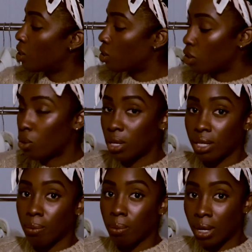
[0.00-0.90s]
So it's
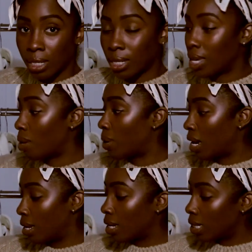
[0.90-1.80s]
a must keep and
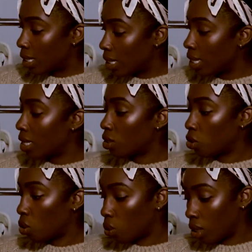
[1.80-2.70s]
I can see this
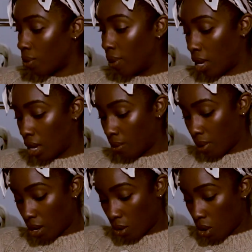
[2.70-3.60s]
totally being in
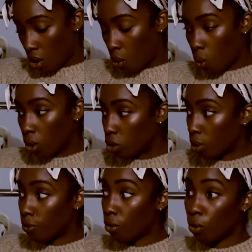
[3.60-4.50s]
my
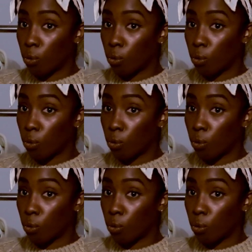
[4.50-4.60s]
wardrobe for a